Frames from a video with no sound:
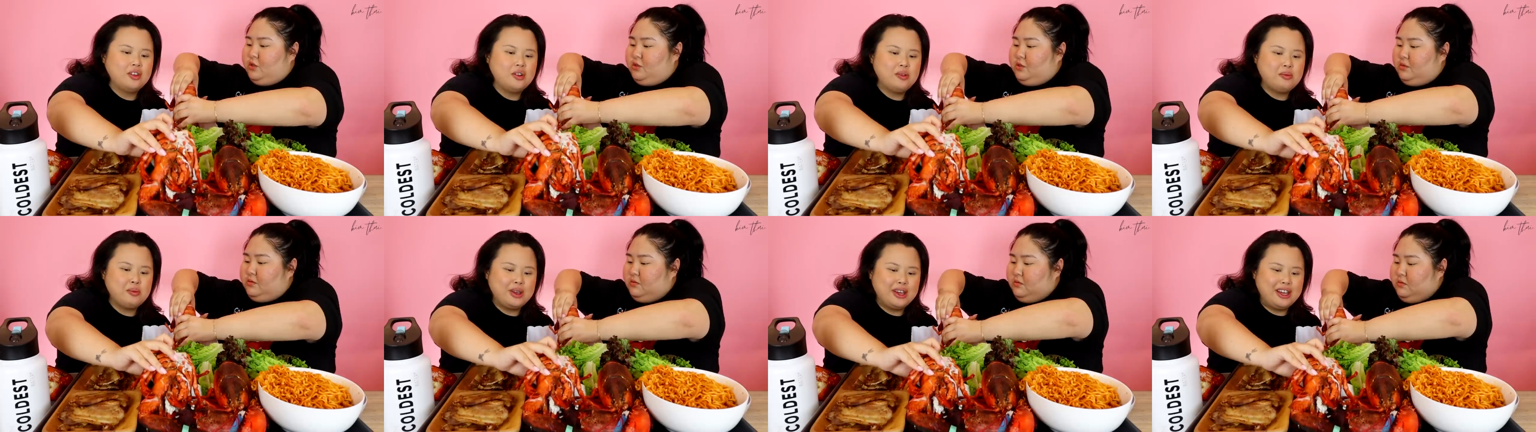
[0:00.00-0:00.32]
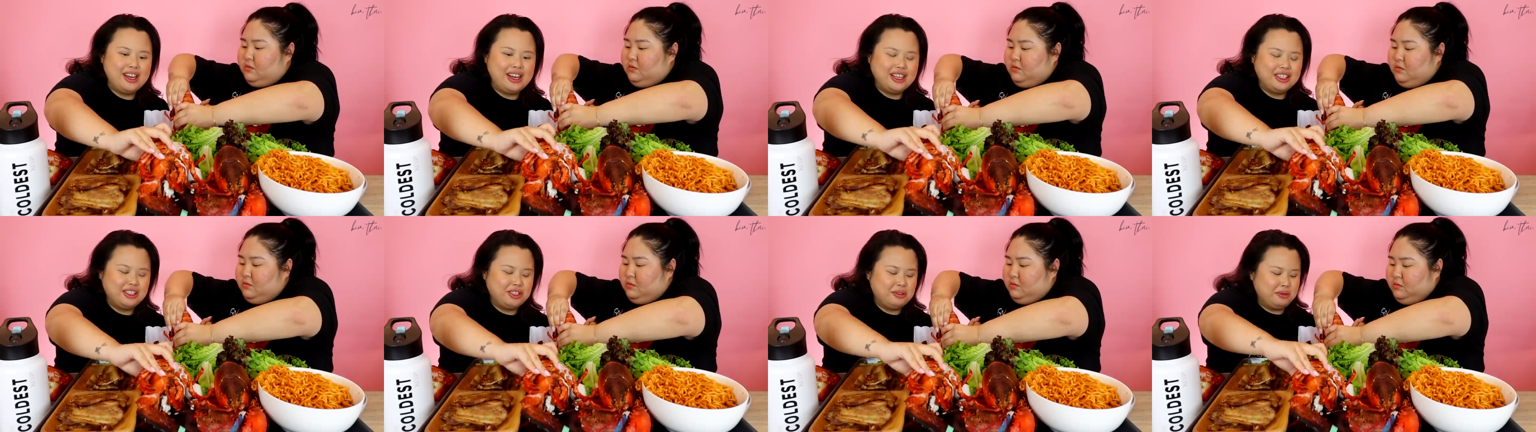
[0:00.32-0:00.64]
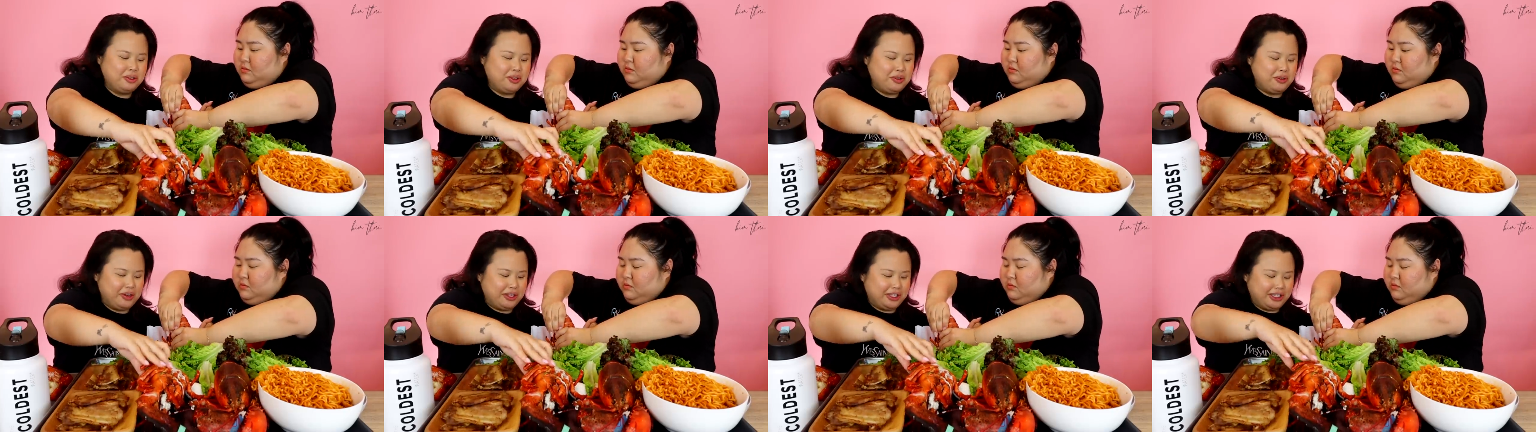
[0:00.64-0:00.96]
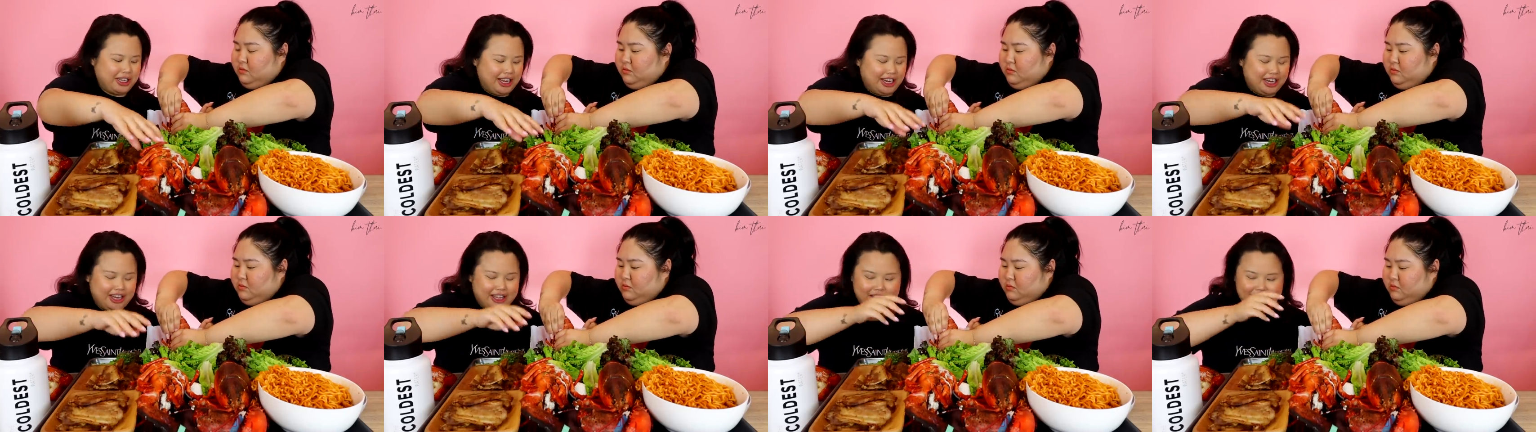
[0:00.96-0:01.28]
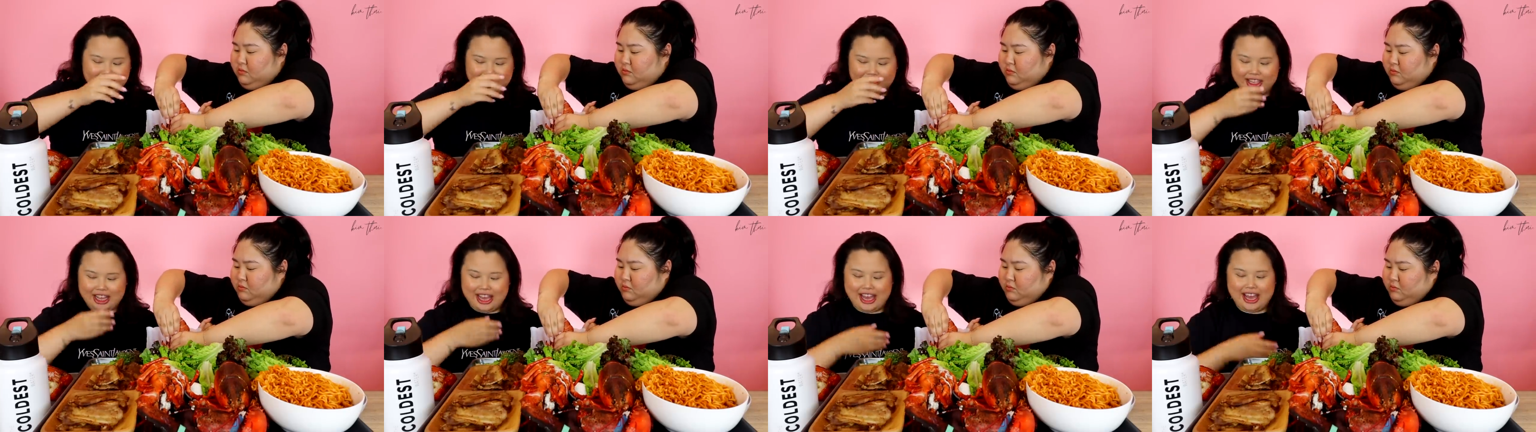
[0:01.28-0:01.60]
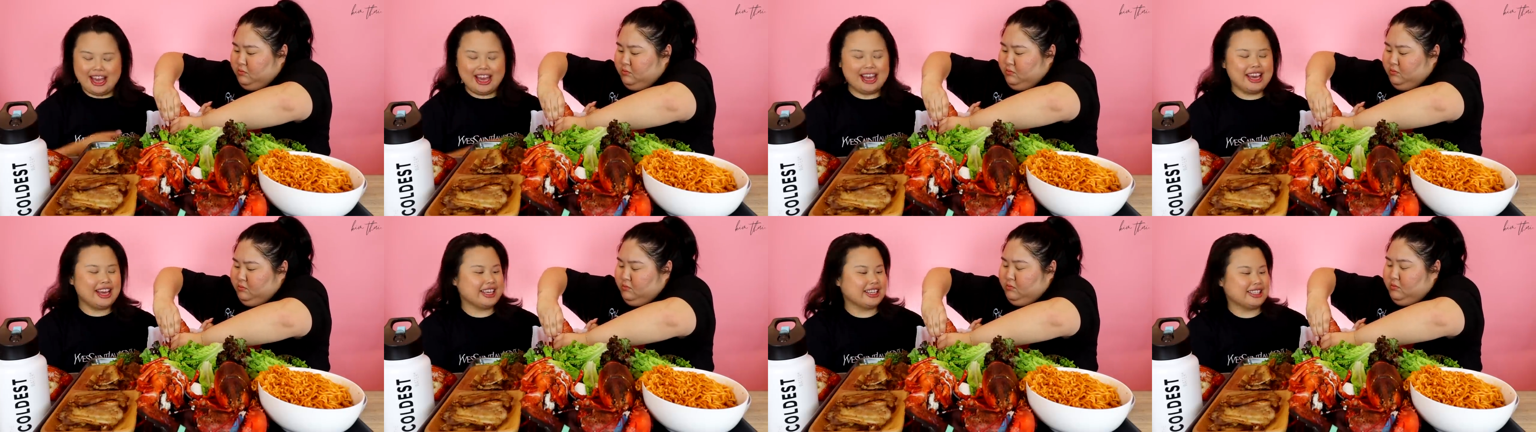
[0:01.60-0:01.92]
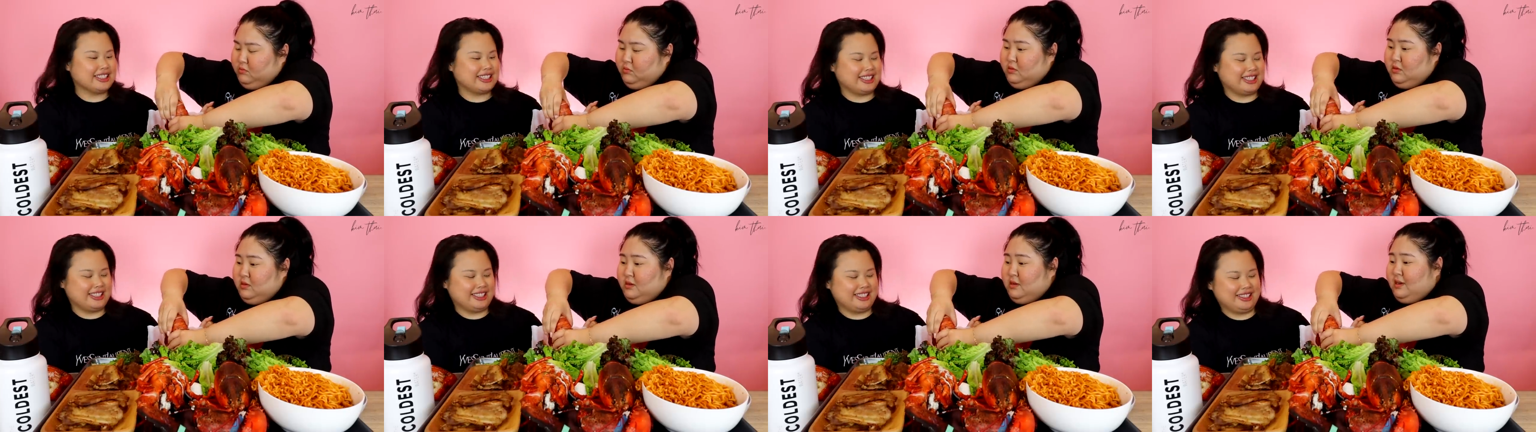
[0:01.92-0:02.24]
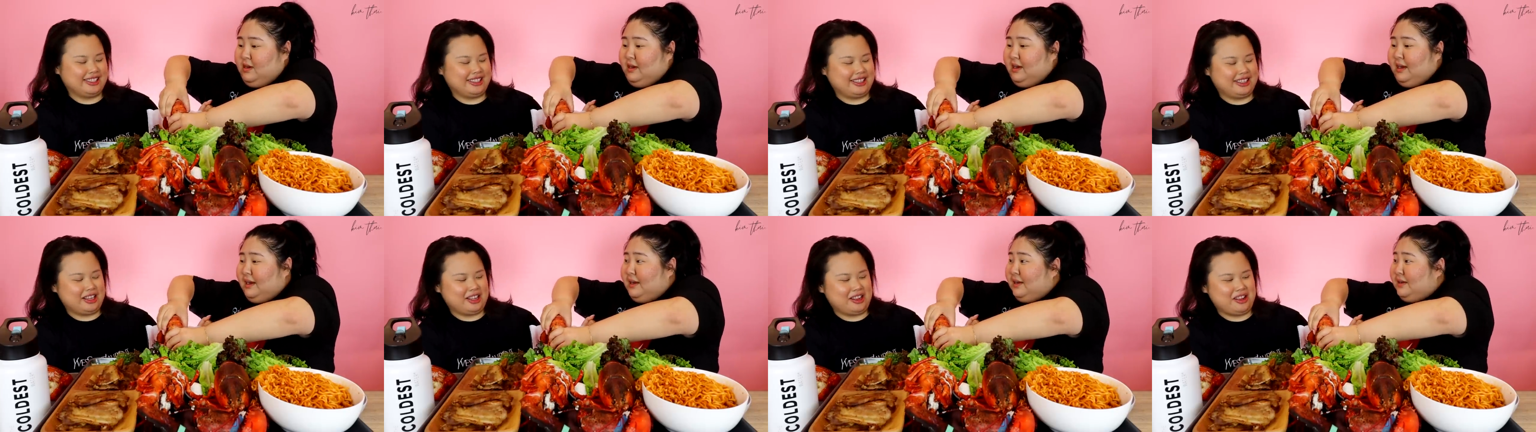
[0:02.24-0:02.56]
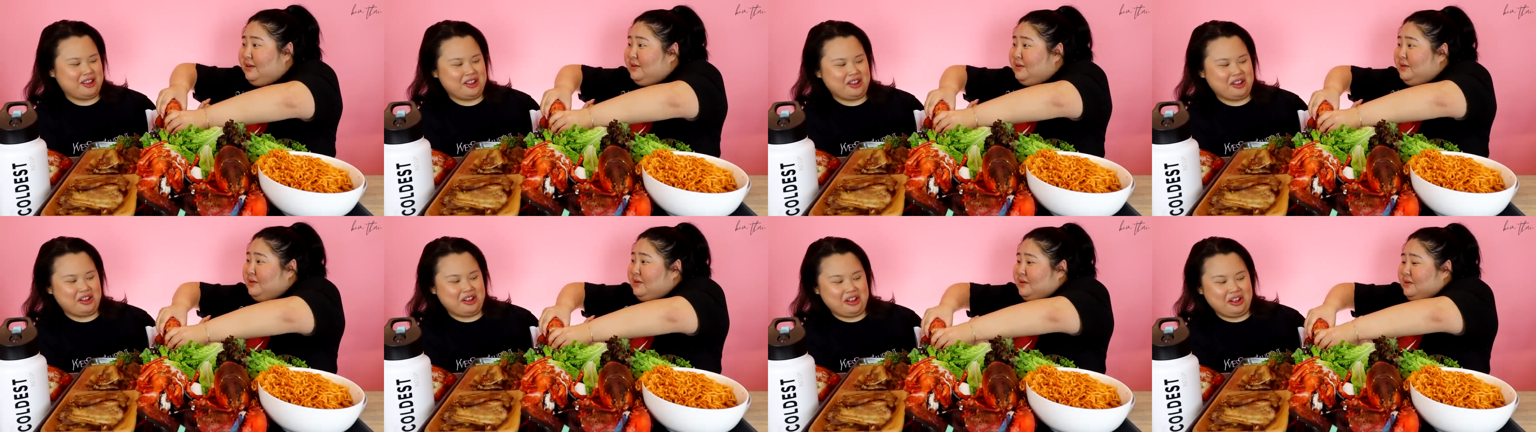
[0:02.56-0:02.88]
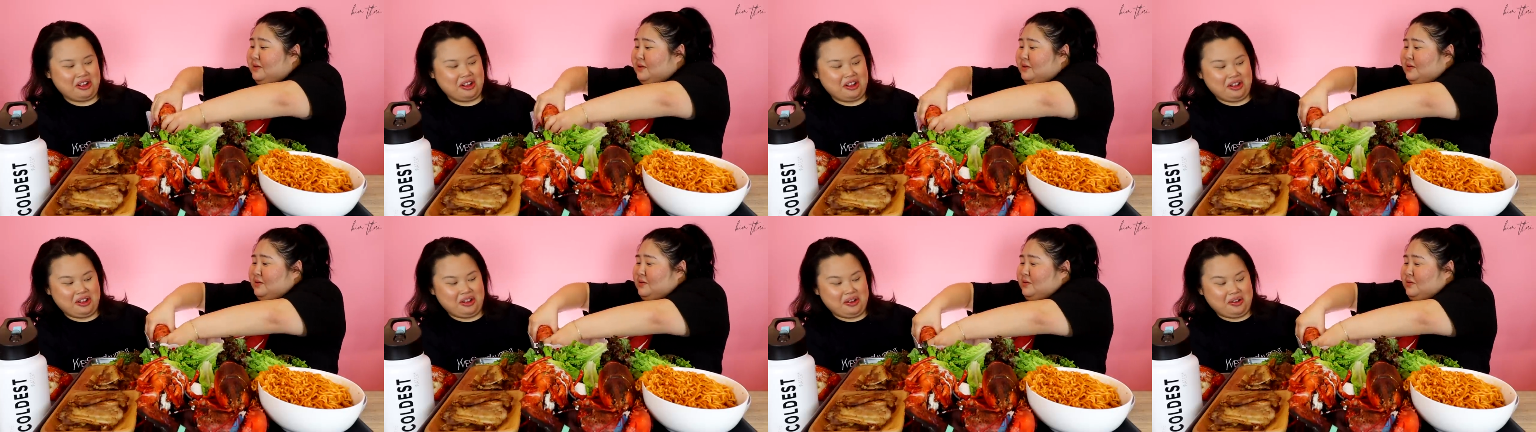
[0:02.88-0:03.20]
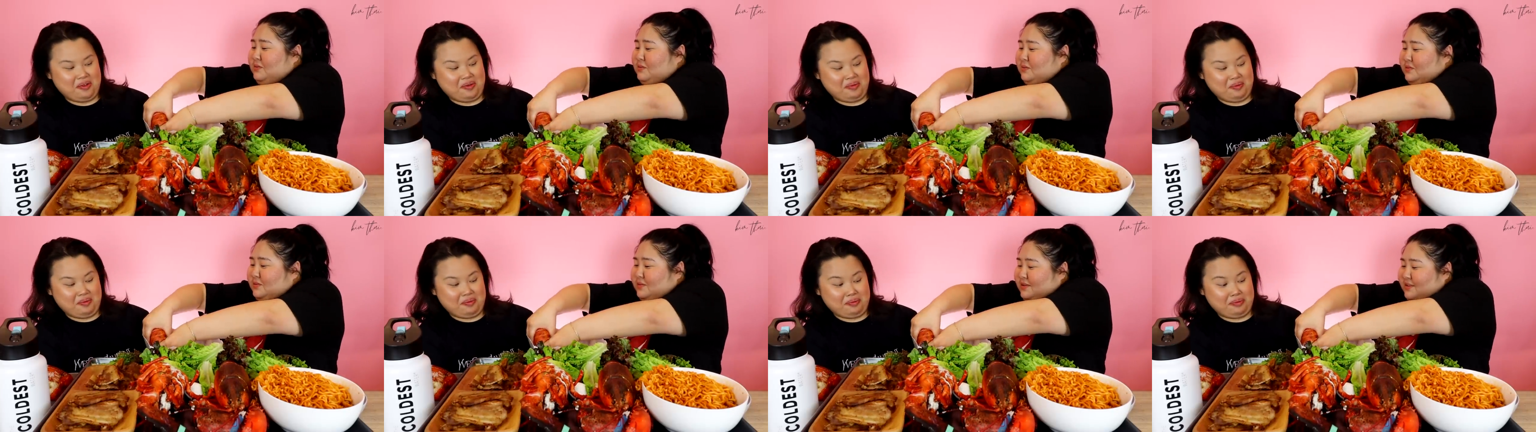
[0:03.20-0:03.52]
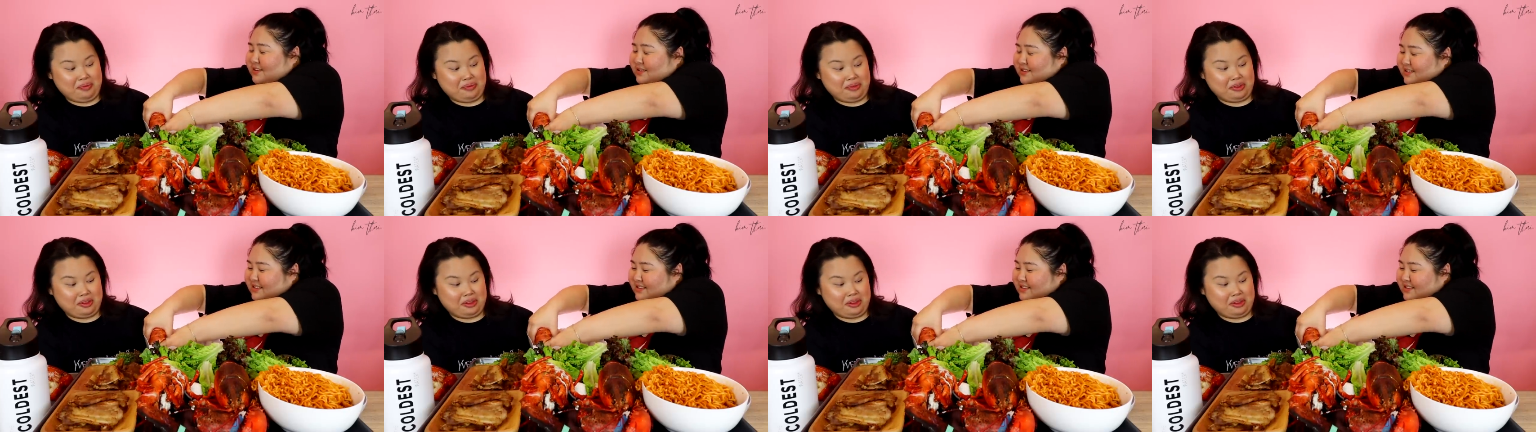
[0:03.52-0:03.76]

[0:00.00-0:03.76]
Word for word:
Speaker 1: Oh my gosh, I'm so excited. There's eggs. I know.